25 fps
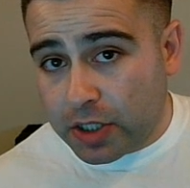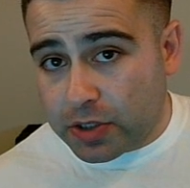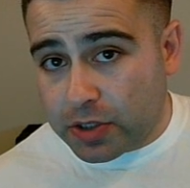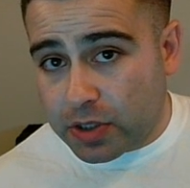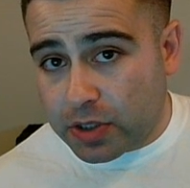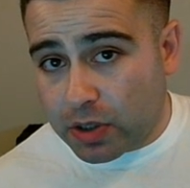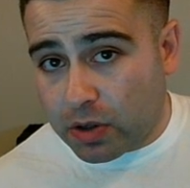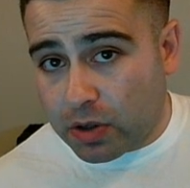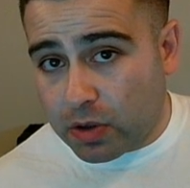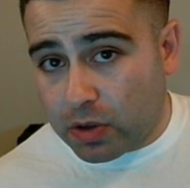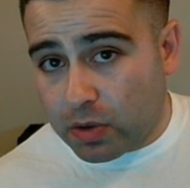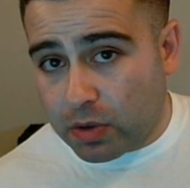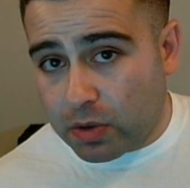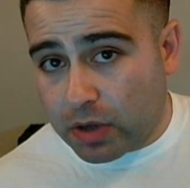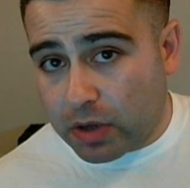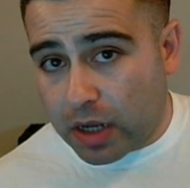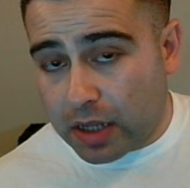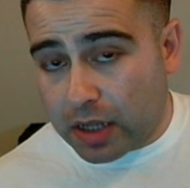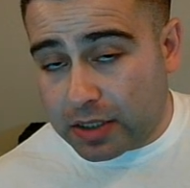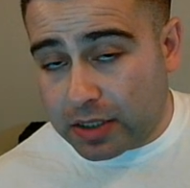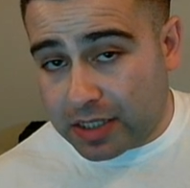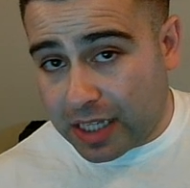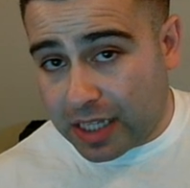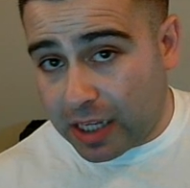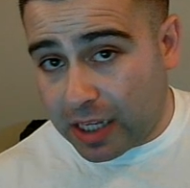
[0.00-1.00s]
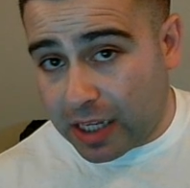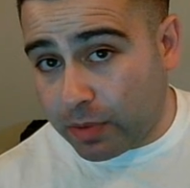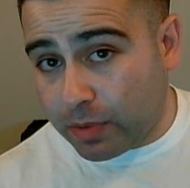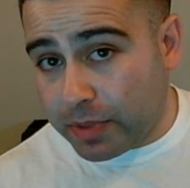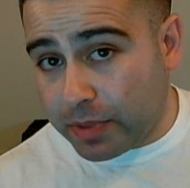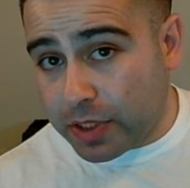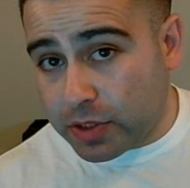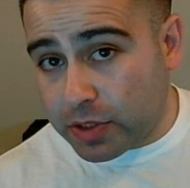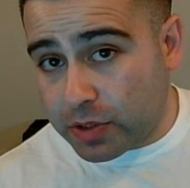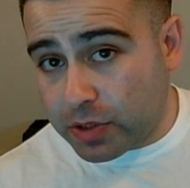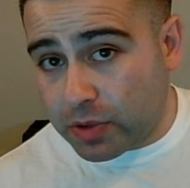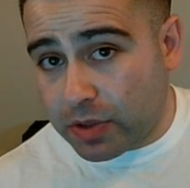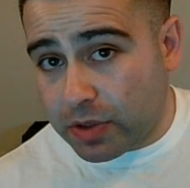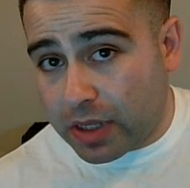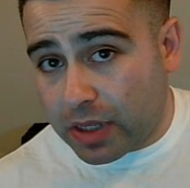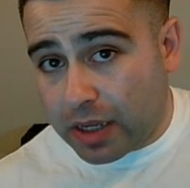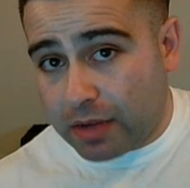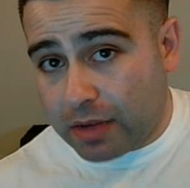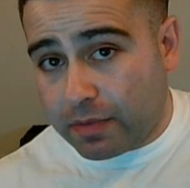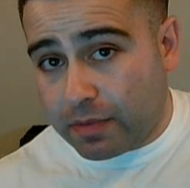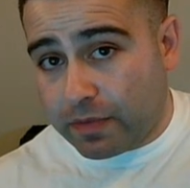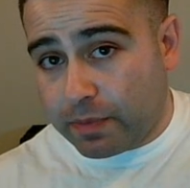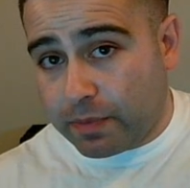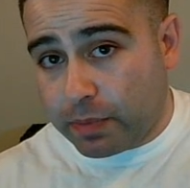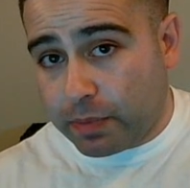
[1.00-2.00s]
So uh, to help me do
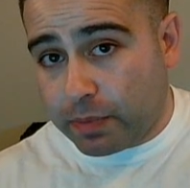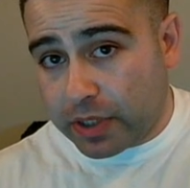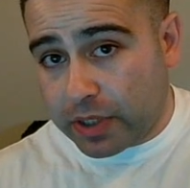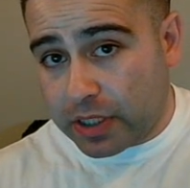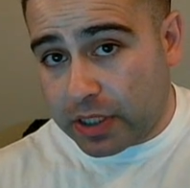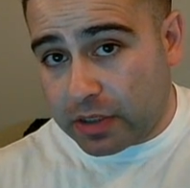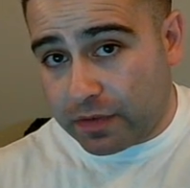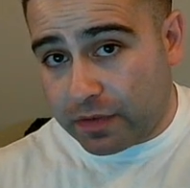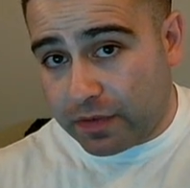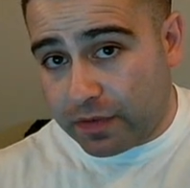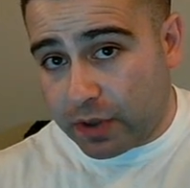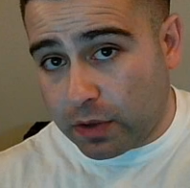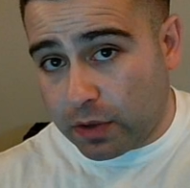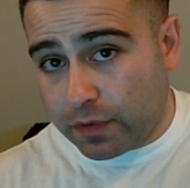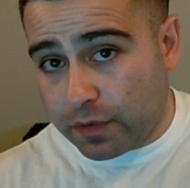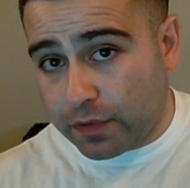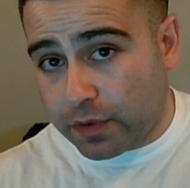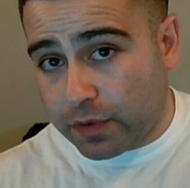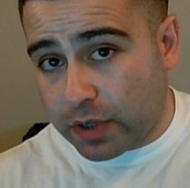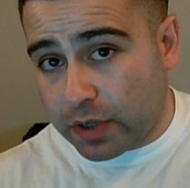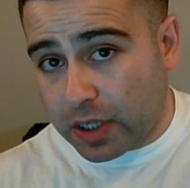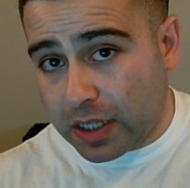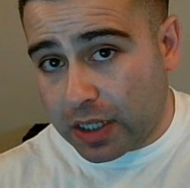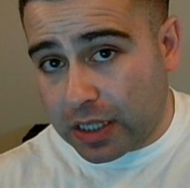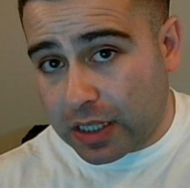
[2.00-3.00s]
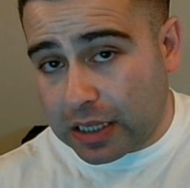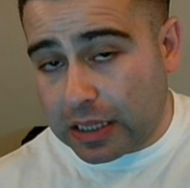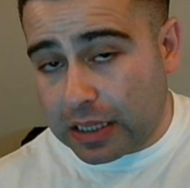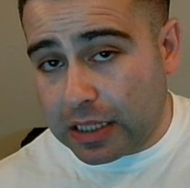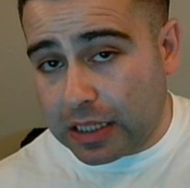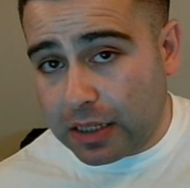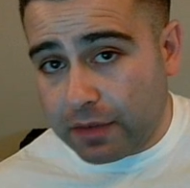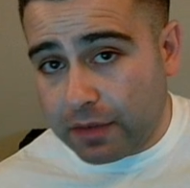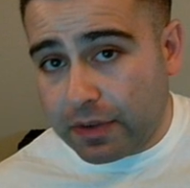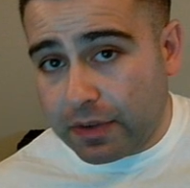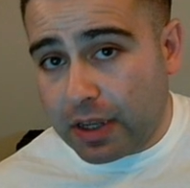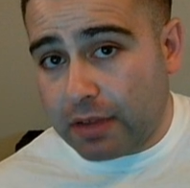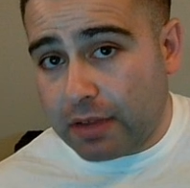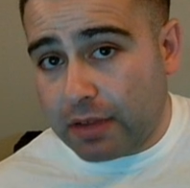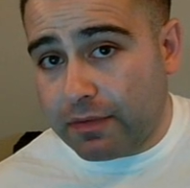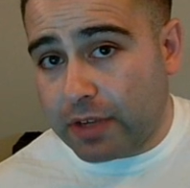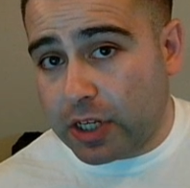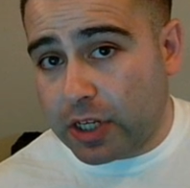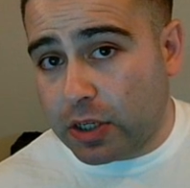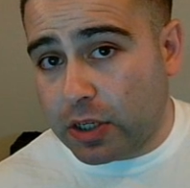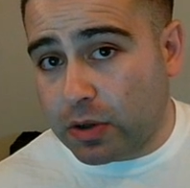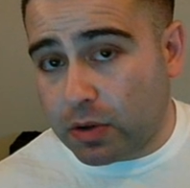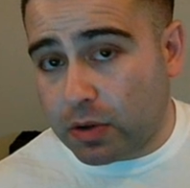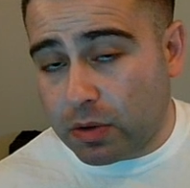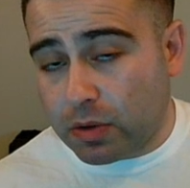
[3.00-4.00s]
that, please feel free, leave a
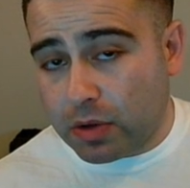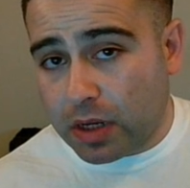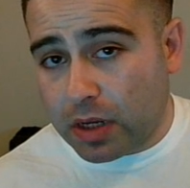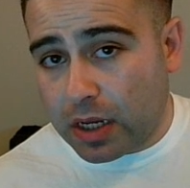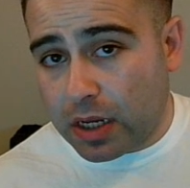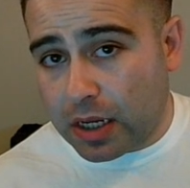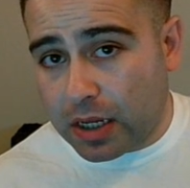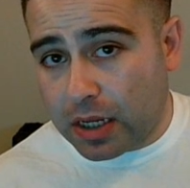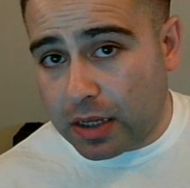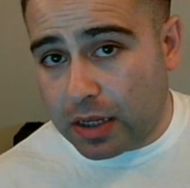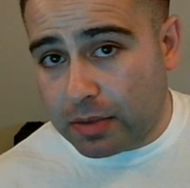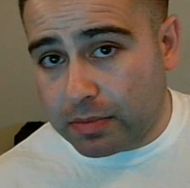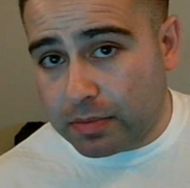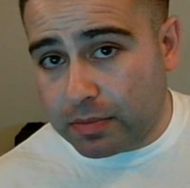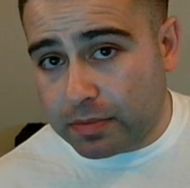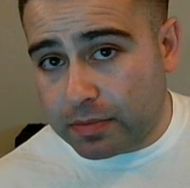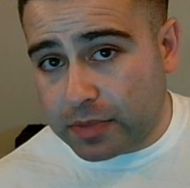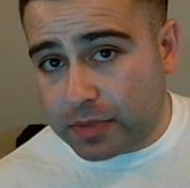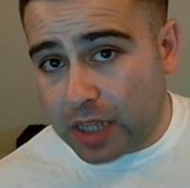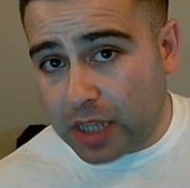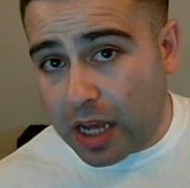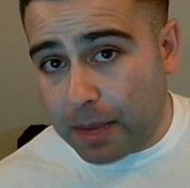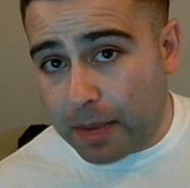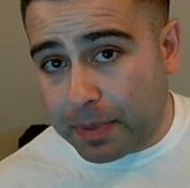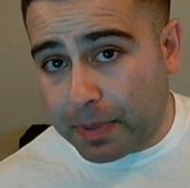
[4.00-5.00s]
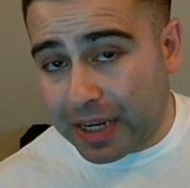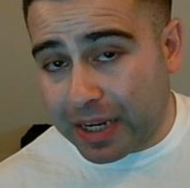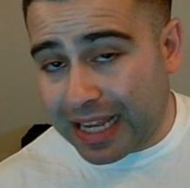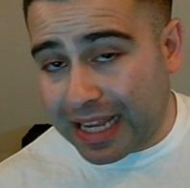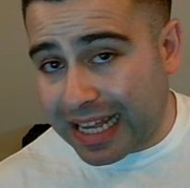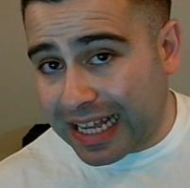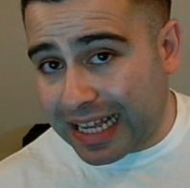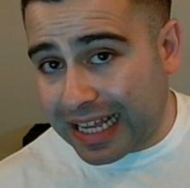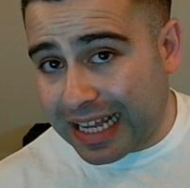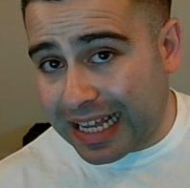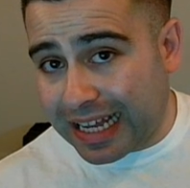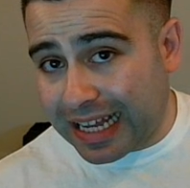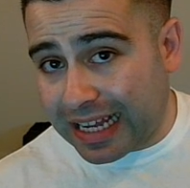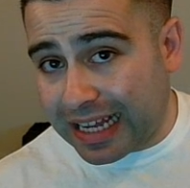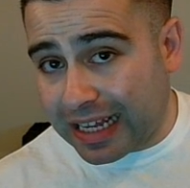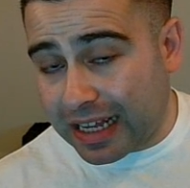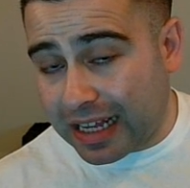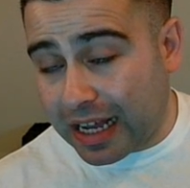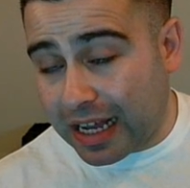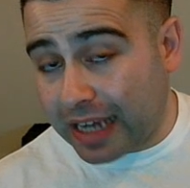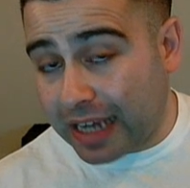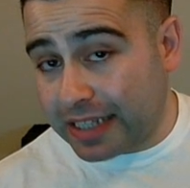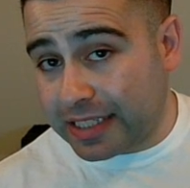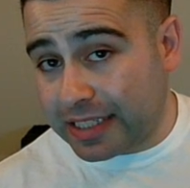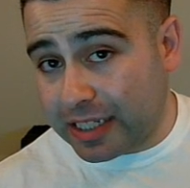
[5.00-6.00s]
video um, topic
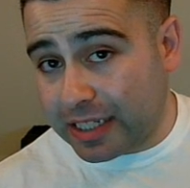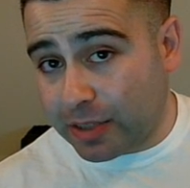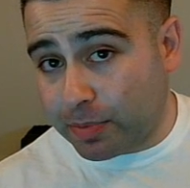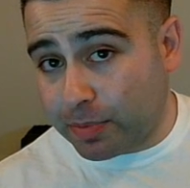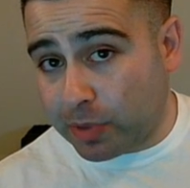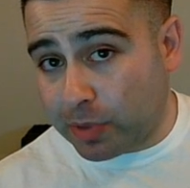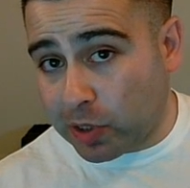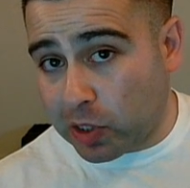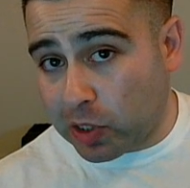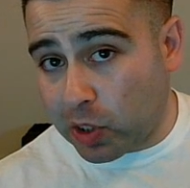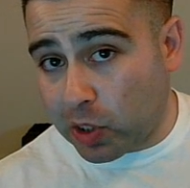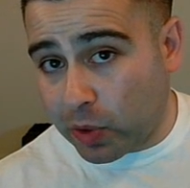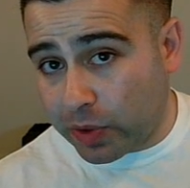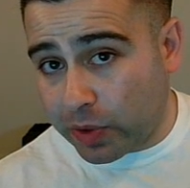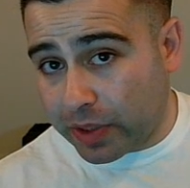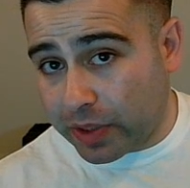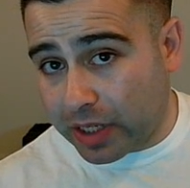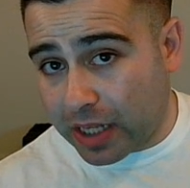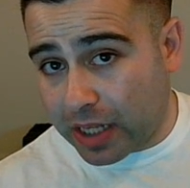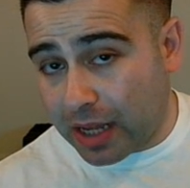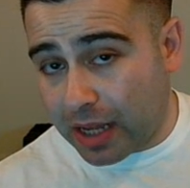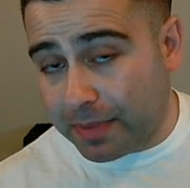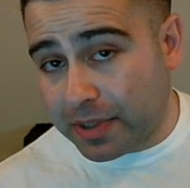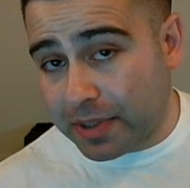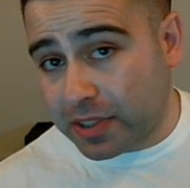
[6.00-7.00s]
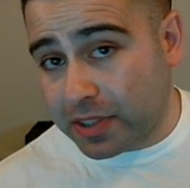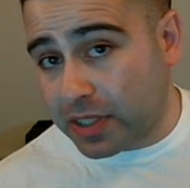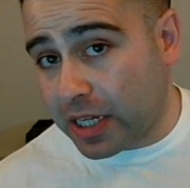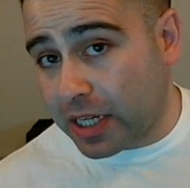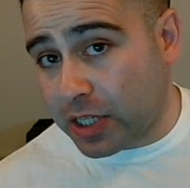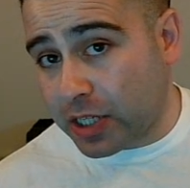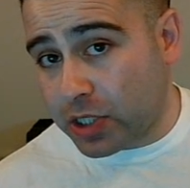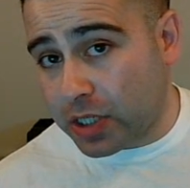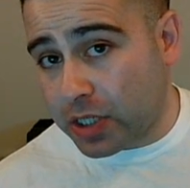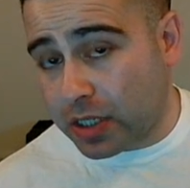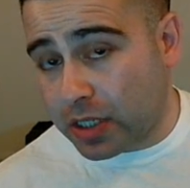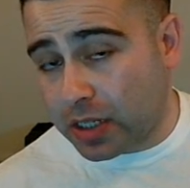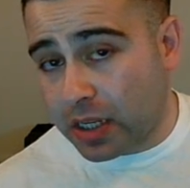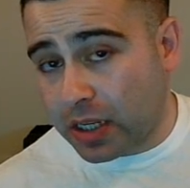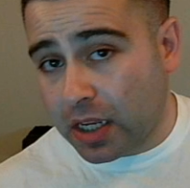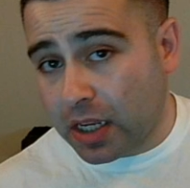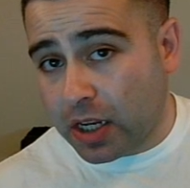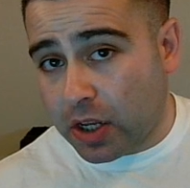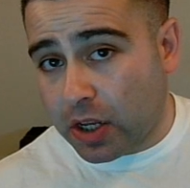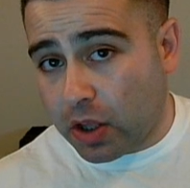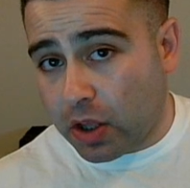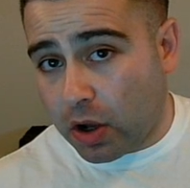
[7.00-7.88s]
uh, idea below in the comment section.